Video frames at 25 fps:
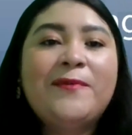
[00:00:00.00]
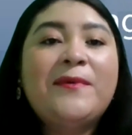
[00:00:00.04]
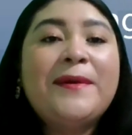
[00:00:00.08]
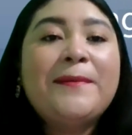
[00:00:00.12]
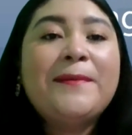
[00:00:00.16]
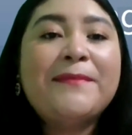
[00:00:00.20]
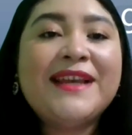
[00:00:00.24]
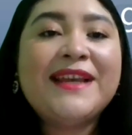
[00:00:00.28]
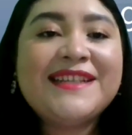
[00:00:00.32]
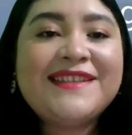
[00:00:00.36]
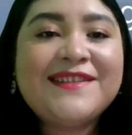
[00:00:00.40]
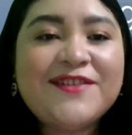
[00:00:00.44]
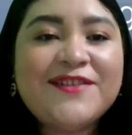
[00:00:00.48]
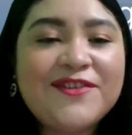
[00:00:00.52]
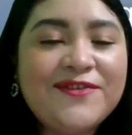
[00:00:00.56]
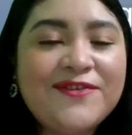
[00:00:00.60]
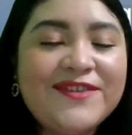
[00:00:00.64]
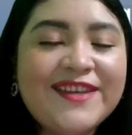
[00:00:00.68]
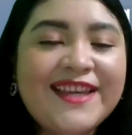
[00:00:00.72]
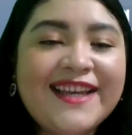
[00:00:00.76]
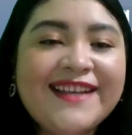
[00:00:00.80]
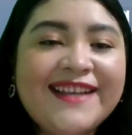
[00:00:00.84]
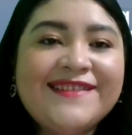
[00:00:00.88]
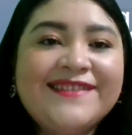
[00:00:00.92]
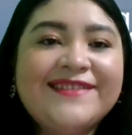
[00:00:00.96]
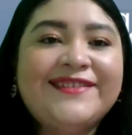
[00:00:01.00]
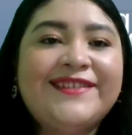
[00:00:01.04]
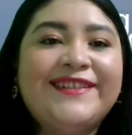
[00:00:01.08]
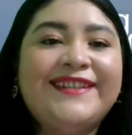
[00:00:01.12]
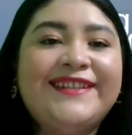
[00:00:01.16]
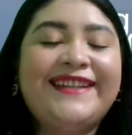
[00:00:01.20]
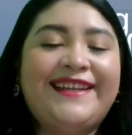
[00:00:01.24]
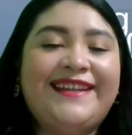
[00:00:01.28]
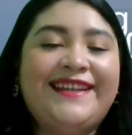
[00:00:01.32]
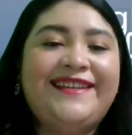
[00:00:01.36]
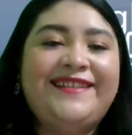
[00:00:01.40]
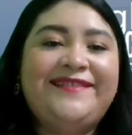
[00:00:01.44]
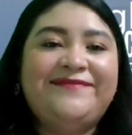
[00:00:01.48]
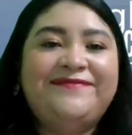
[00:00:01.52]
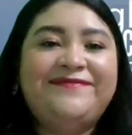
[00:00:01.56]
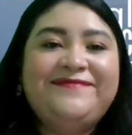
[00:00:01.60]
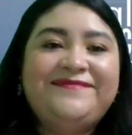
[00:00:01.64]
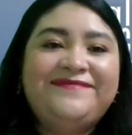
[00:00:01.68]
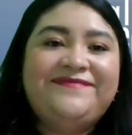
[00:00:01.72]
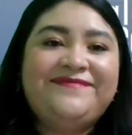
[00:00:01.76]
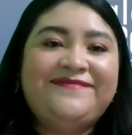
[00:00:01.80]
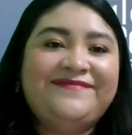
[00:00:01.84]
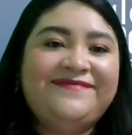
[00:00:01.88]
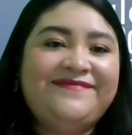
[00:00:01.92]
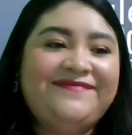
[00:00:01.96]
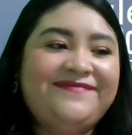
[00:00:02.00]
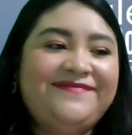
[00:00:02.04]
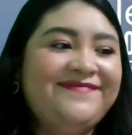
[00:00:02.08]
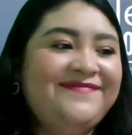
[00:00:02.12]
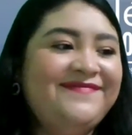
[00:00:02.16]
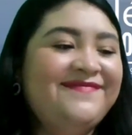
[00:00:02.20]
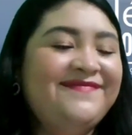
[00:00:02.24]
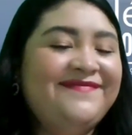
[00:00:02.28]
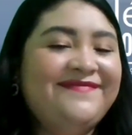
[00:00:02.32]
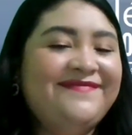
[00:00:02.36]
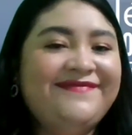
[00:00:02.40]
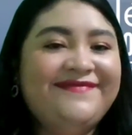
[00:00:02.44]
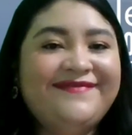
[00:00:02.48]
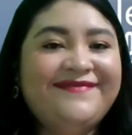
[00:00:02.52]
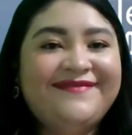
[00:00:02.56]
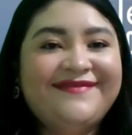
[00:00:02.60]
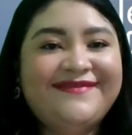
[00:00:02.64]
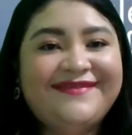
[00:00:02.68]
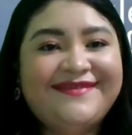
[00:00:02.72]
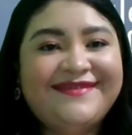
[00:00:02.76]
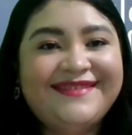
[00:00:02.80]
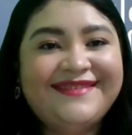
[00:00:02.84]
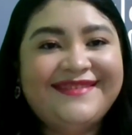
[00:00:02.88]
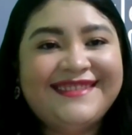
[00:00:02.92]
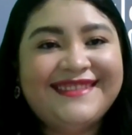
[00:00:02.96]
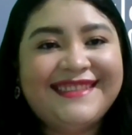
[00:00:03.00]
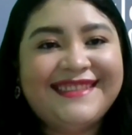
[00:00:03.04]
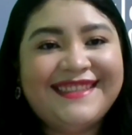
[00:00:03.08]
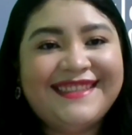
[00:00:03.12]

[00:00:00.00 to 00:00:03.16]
We missed you yesterday. Hello,